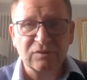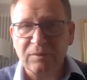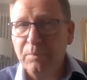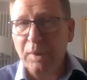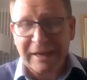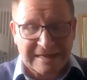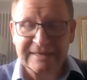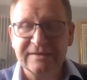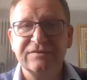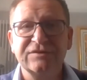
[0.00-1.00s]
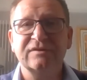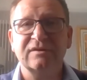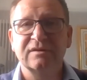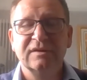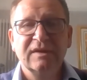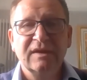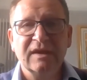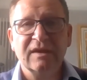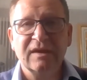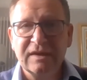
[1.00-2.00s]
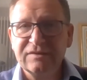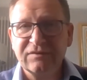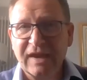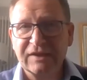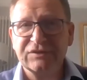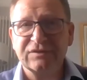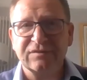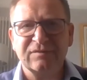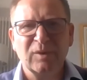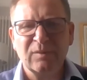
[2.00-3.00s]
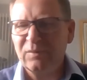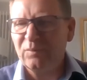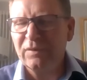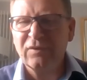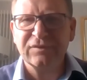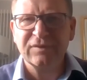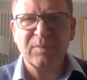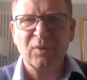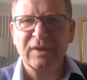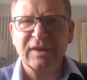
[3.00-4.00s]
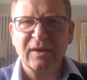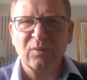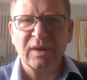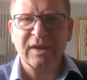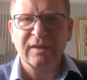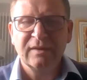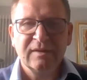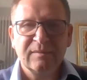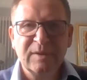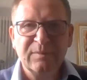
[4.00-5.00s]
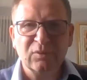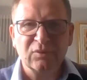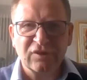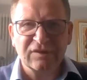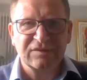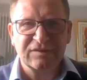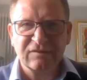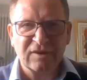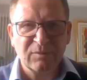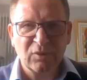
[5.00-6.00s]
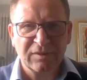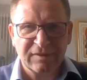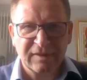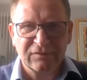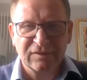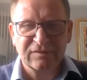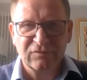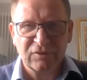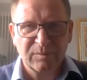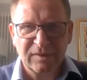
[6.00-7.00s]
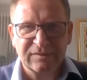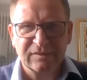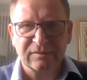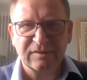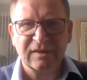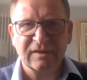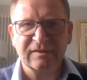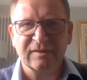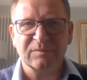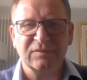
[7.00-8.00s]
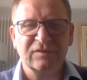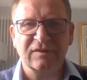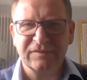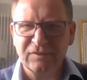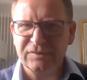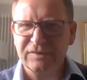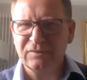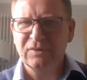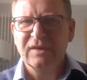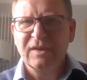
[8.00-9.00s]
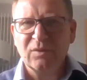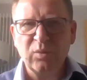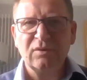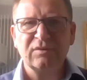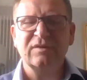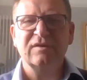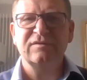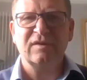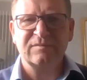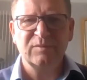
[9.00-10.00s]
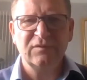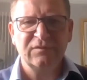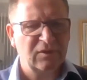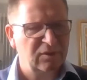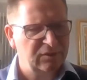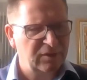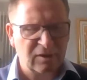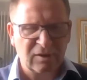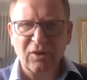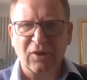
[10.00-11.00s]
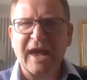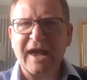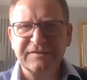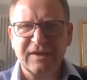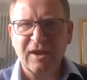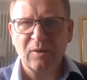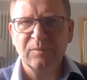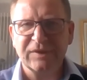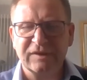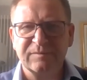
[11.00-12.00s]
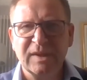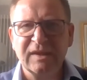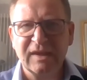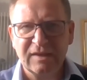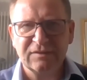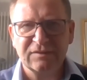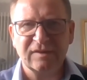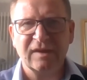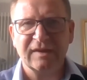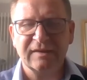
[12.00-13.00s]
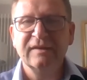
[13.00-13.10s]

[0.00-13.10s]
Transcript: completely digital interactions, where we've got to the point now where people trust Siri more than they trust a real person telling them stuff. So the world has moved on a lot. Has it helped us being insight